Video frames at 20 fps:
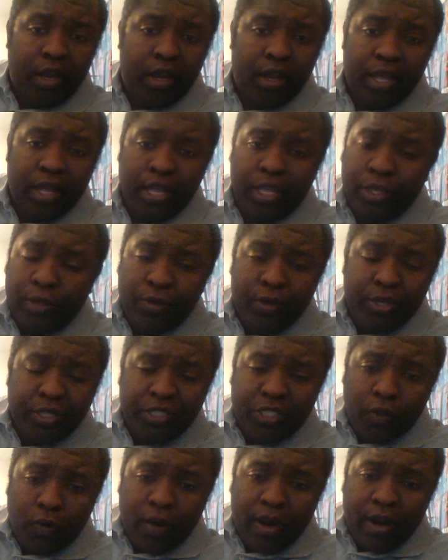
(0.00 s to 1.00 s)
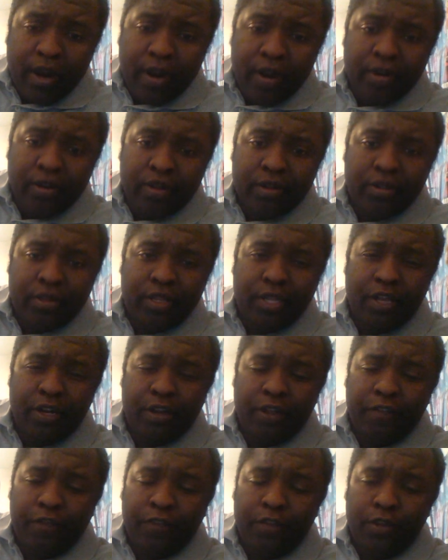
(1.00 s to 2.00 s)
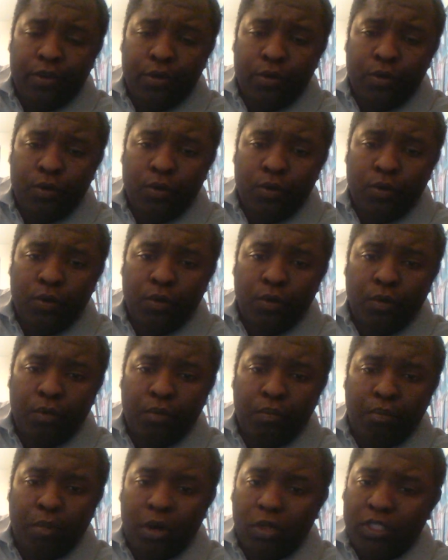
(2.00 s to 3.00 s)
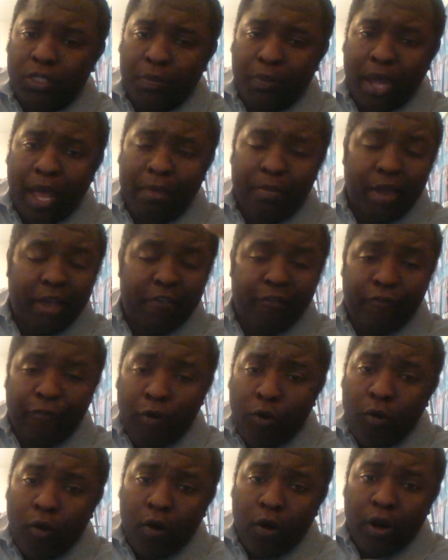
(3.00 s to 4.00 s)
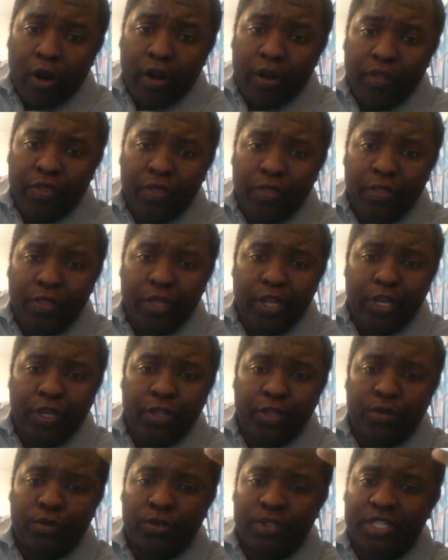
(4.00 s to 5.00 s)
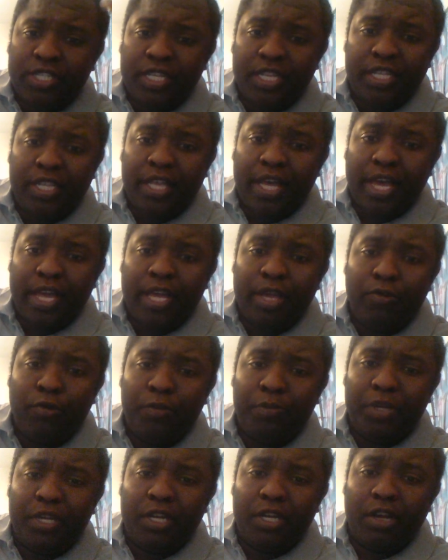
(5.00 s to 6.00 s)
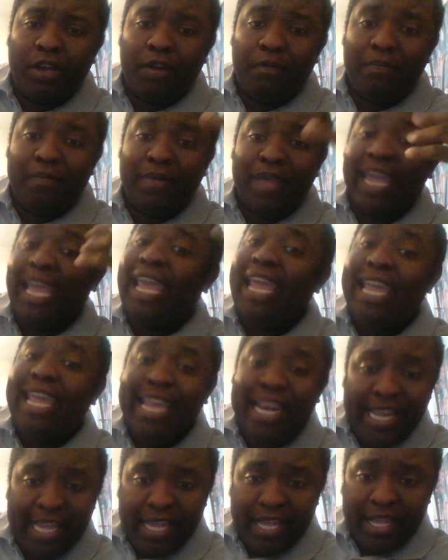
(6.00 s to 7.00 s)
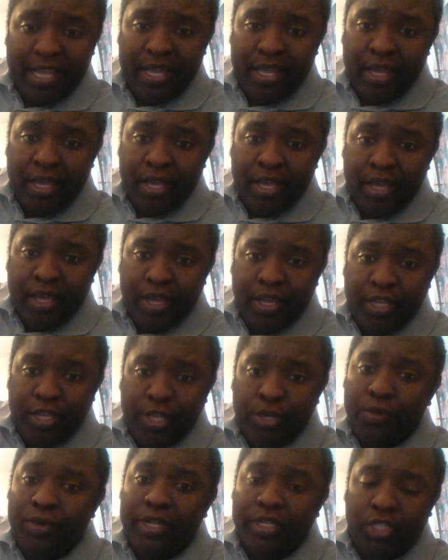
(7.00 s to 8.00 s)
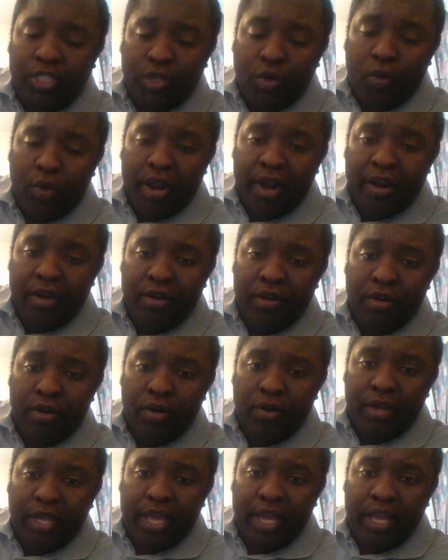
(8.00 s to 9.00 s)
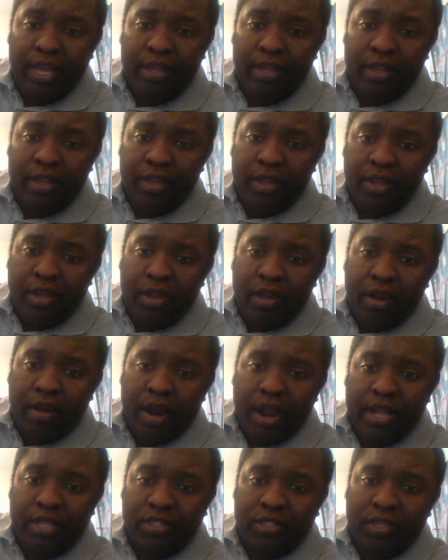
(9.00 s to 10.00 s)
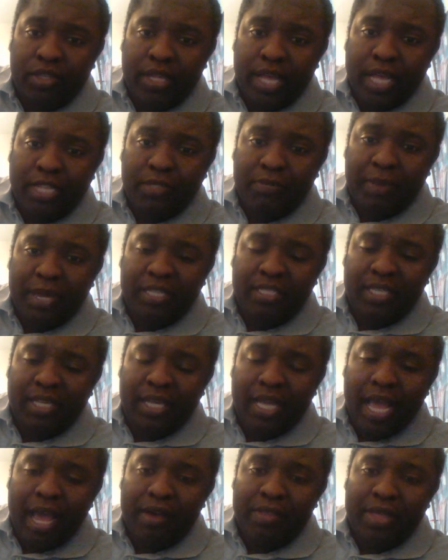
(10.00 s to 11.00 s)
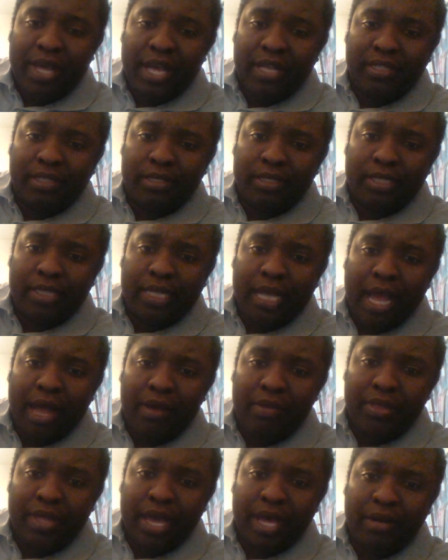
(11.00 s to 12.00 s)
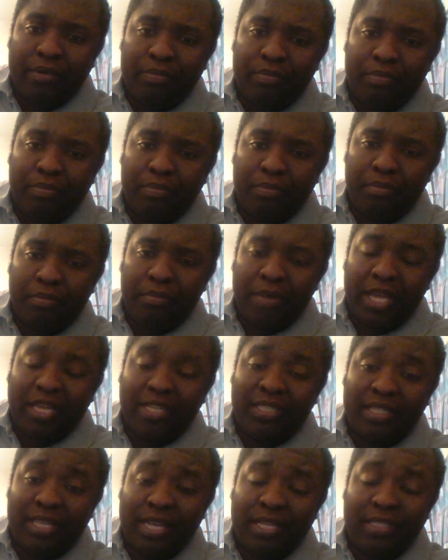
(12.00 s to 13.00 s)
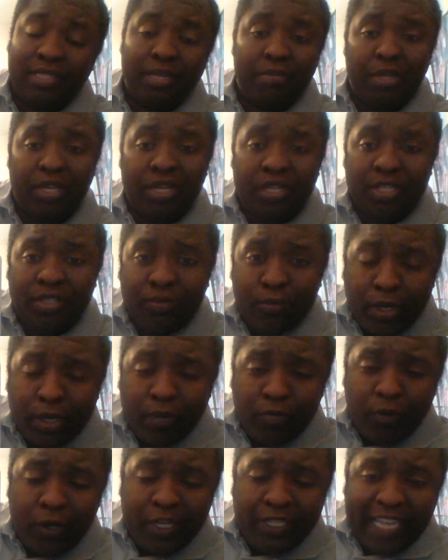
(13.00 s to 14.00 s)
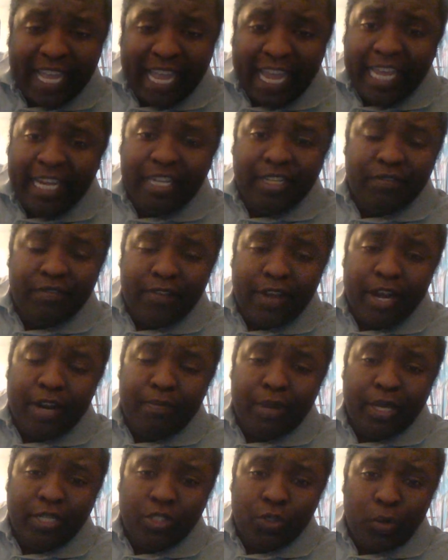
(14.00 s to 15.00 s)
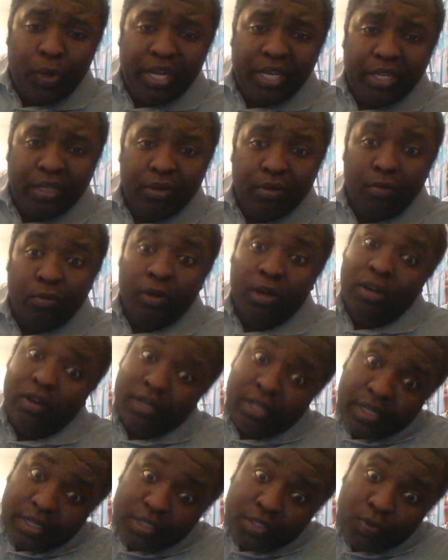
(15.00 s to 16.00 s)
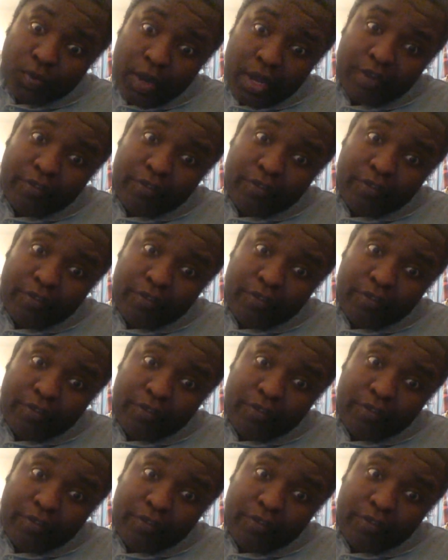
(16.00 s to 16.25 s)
units squared, then if you multiply by 4, then you'll see that it will become 80 units squared, okay? All right, so that's basically how that makes sense. And because of what is 80 divided by 20? Well, it is what?